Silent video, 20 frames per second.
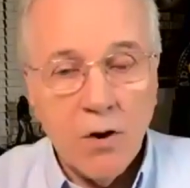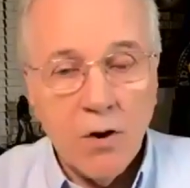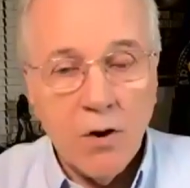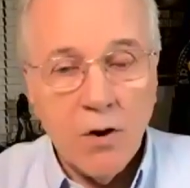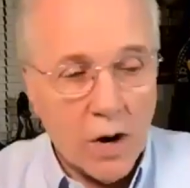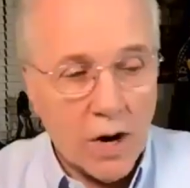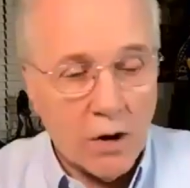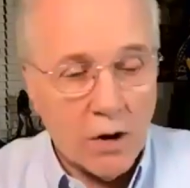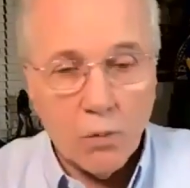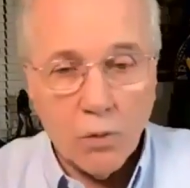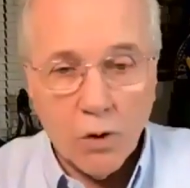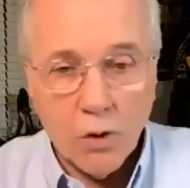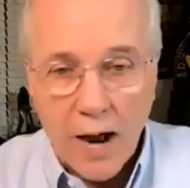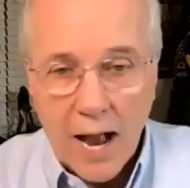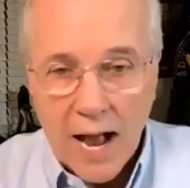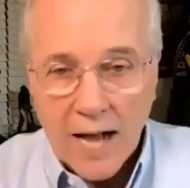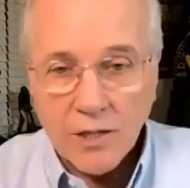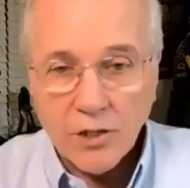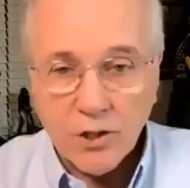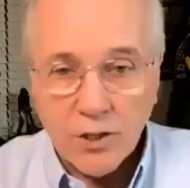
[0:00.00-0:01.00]
where we're
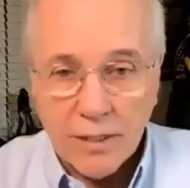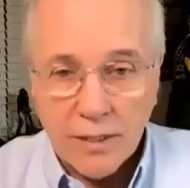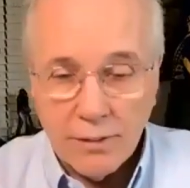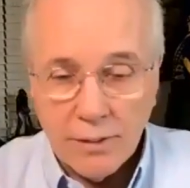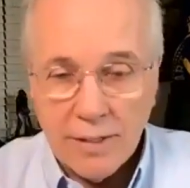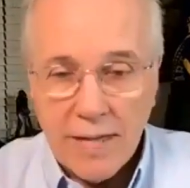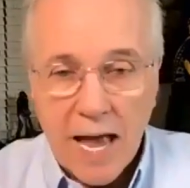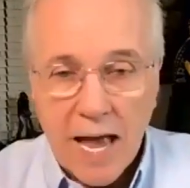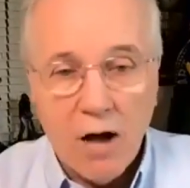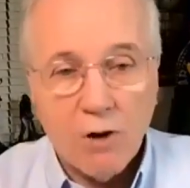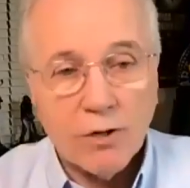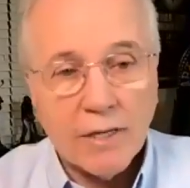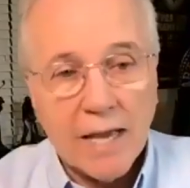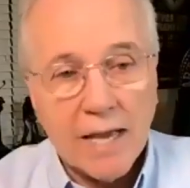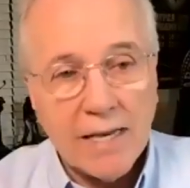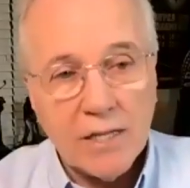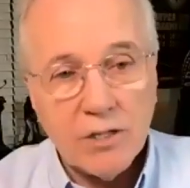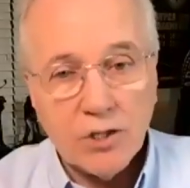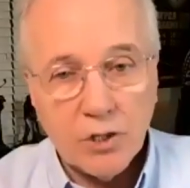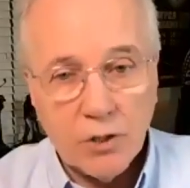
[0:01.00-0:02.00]
actually now
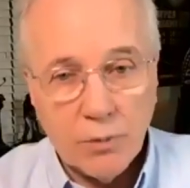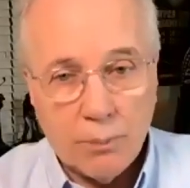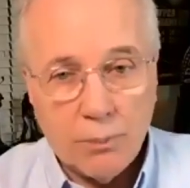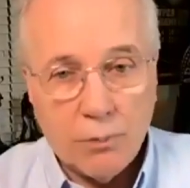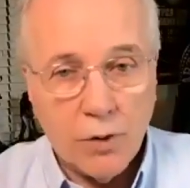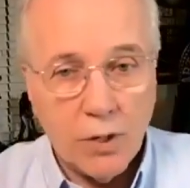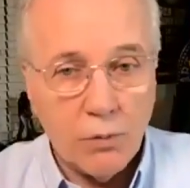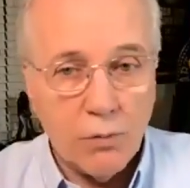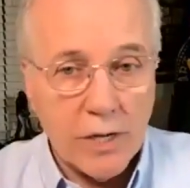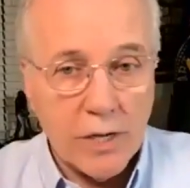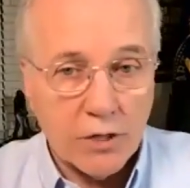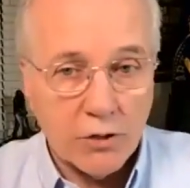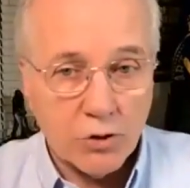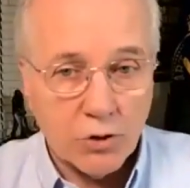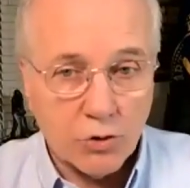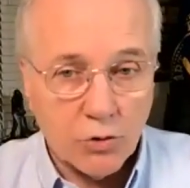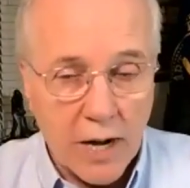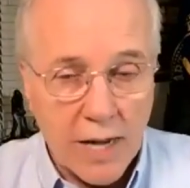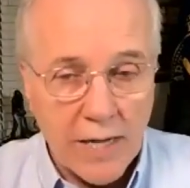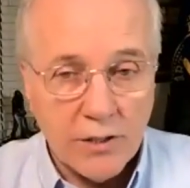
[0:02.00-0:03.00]
getting to the point we can
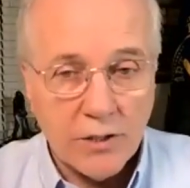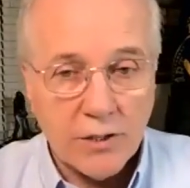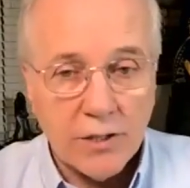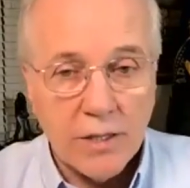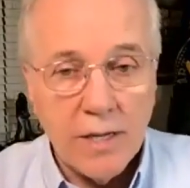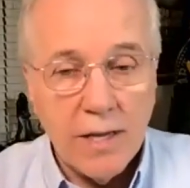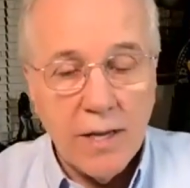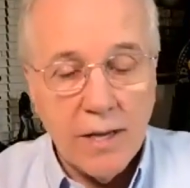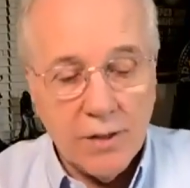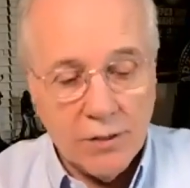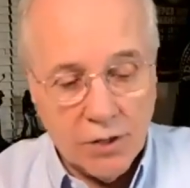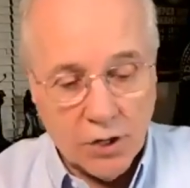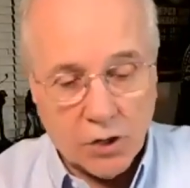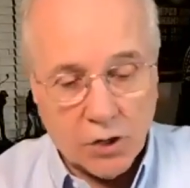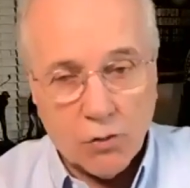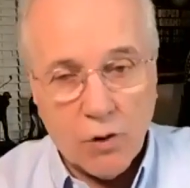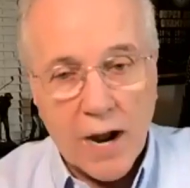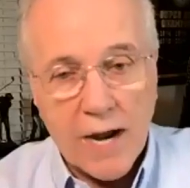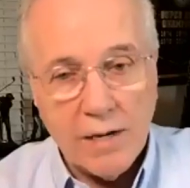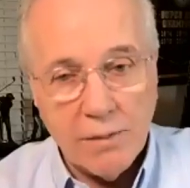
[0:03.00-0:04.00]
trace the
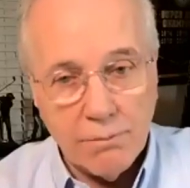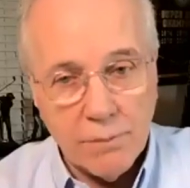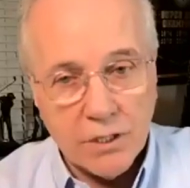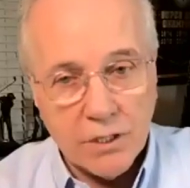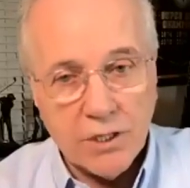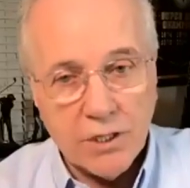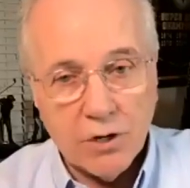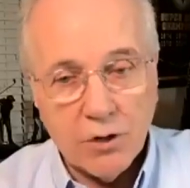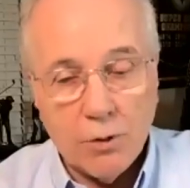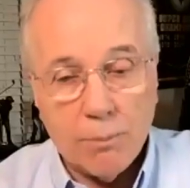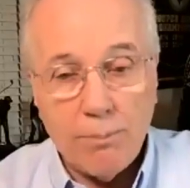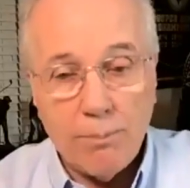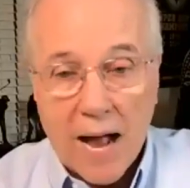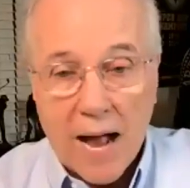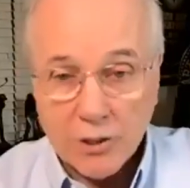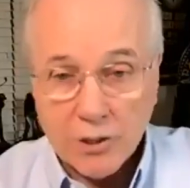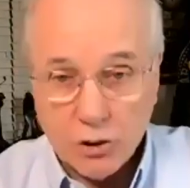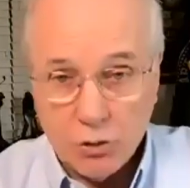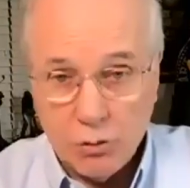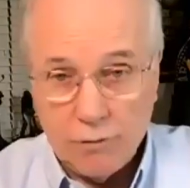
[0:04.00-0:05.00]
kratom material
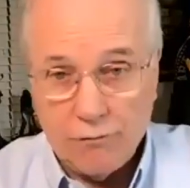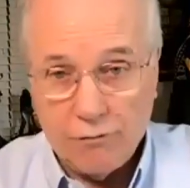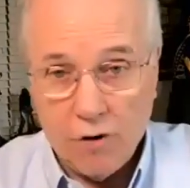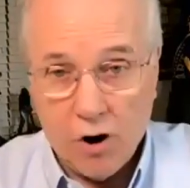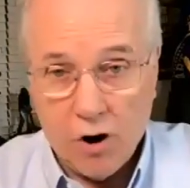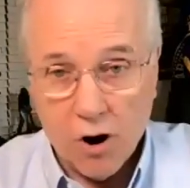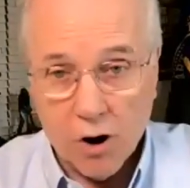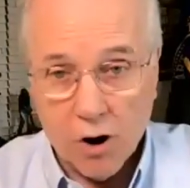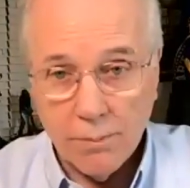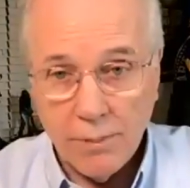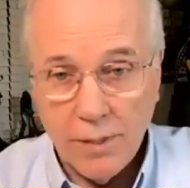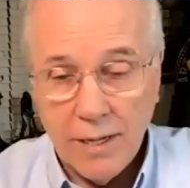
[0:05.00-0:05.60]
back to a farm.